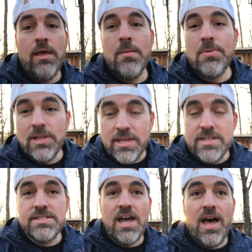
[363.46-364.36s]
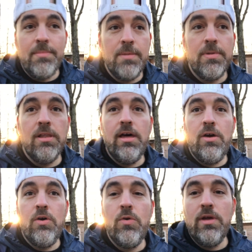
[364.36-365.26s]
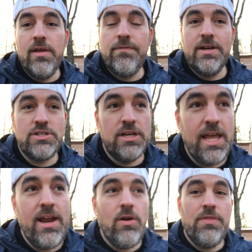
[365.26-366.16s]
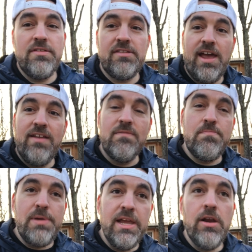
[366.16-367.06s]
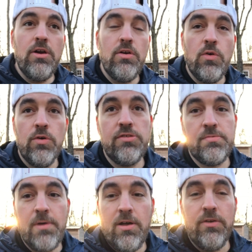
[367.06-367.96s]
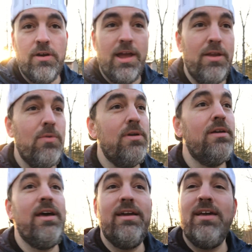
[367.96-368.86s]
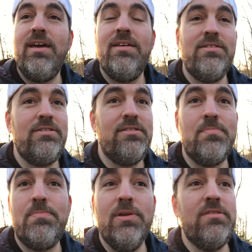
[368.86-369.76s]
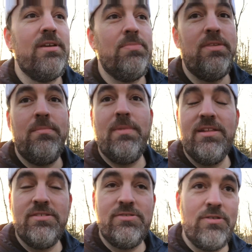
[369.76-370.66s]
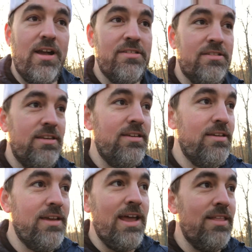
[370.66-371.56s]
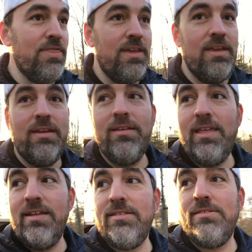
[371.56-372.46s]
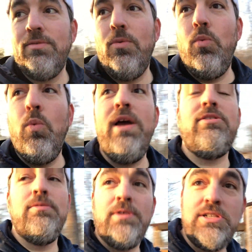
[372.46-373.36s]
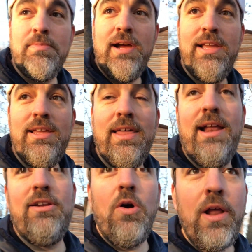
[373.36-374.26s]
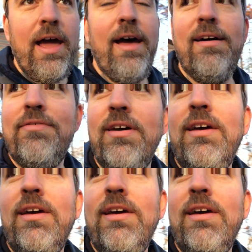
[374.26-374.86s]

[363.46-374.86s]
Please comment below if I should err on the side of bigger or smaller. I don't want to like just build something monstrosity kind of thing that's way too much money that I don't have,